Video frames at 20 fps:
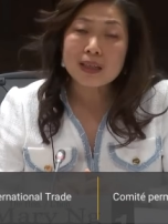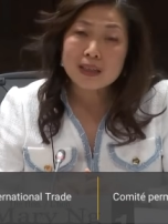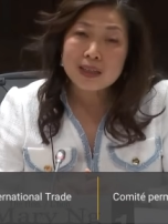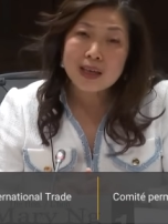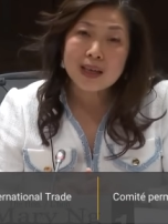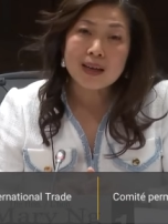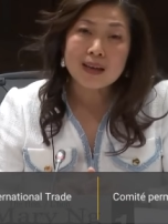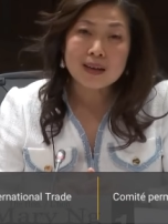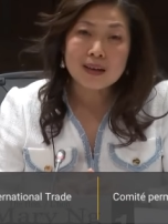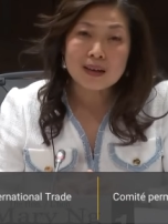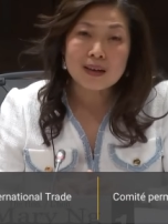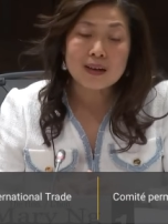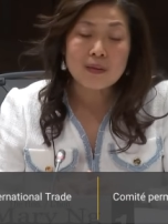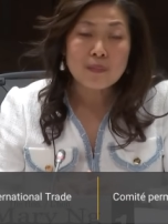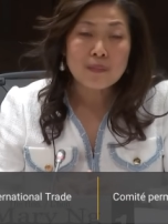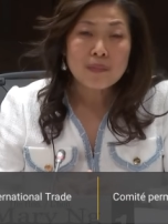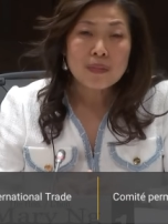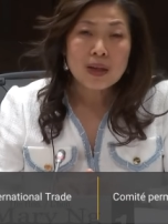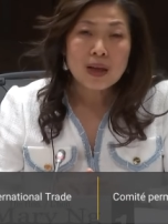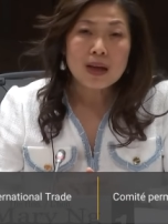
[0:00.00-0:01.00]
in Canada.
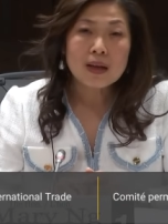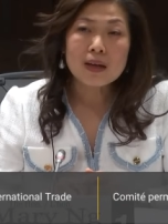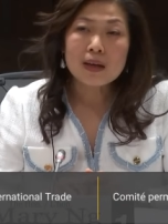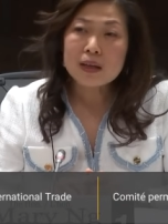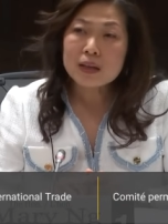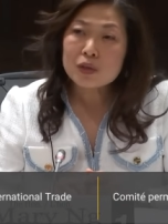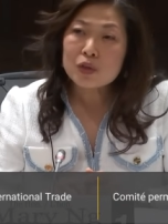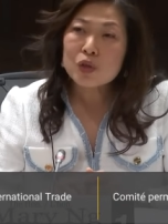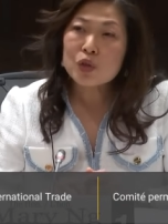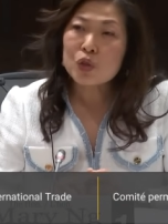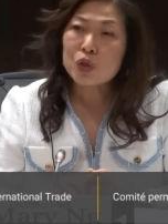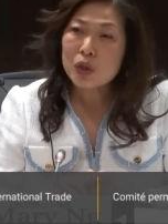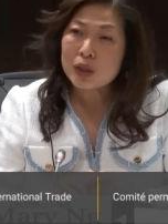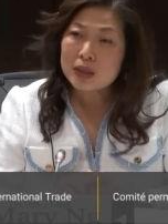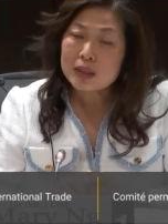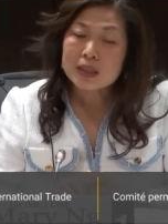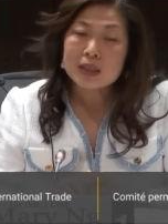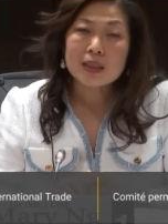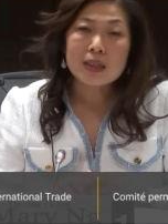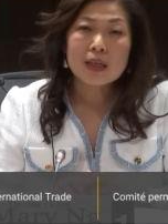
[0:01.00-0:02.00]
And it isn't
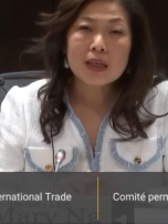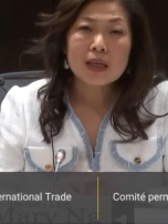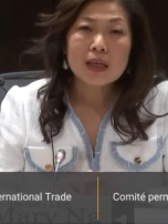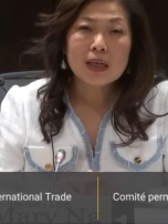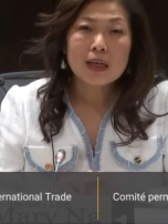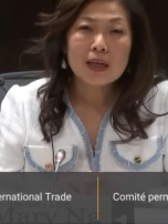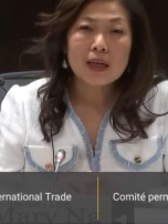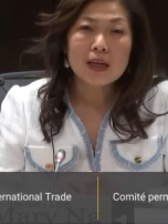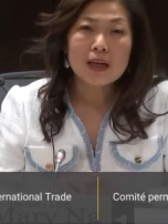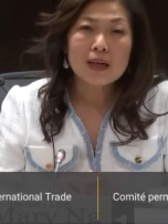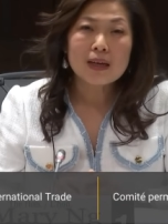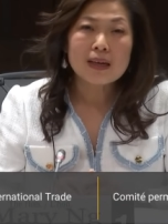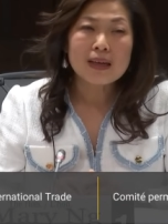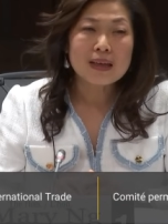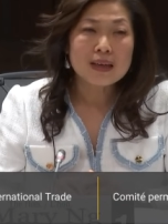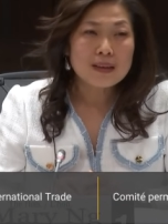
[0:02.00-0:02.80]
just uh,